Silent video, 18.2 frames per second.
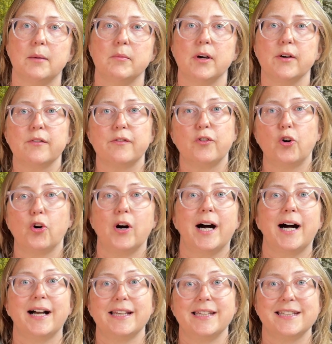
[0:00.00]
for
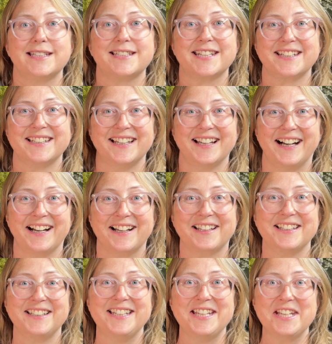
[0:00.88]
height. I
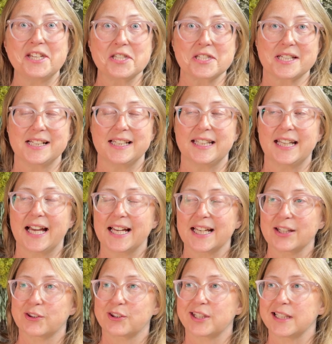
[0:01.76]
can easily hang
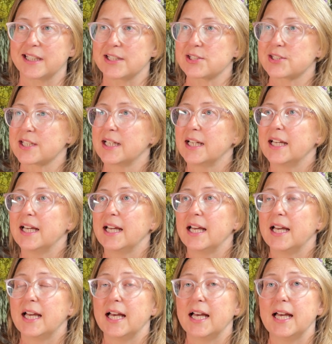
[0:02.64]
things.
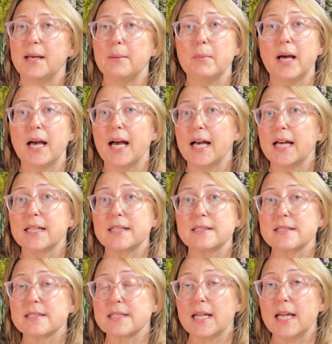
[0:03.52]

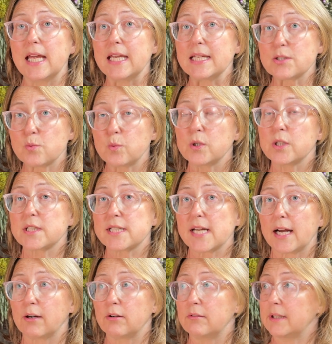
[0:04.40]
And it's worked
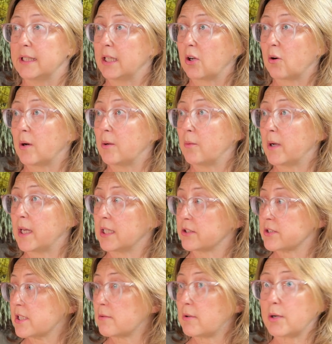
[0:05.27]
out really quite well.
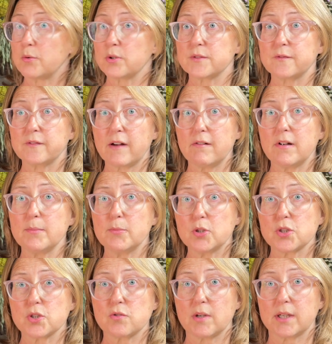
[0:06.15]
So I would very
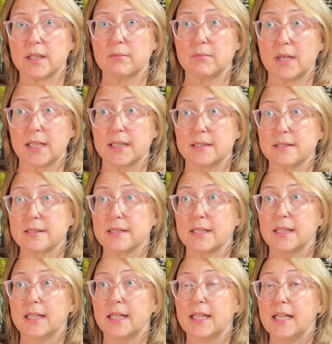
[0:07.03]
much recommend,
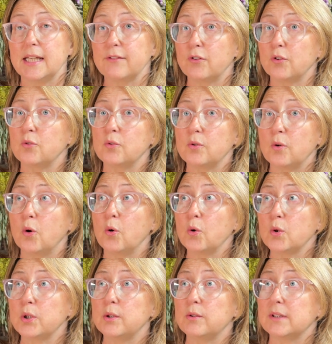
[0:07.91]
for all
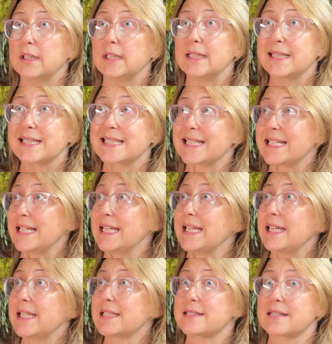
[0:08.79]
you need
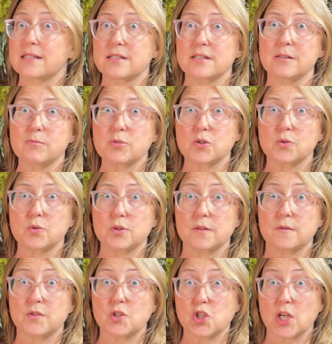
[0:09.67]
is some sort
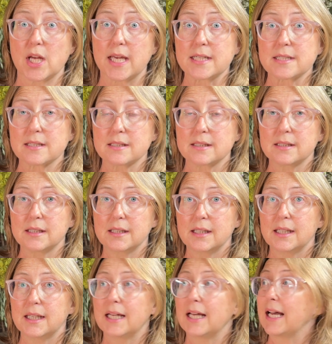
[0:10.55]
of shed,
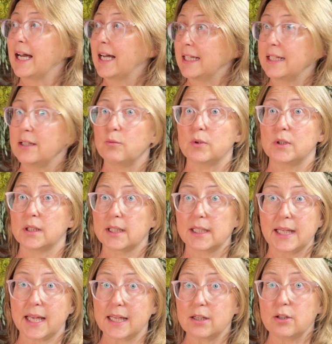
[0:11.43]
and it will
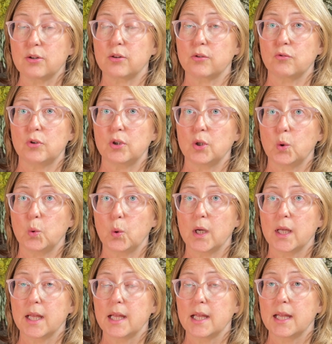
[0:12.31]
get you through
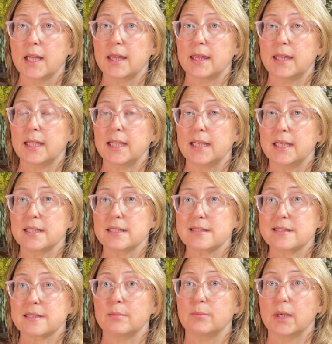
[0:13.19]
the
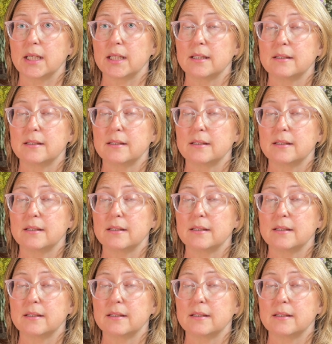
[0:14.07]
summer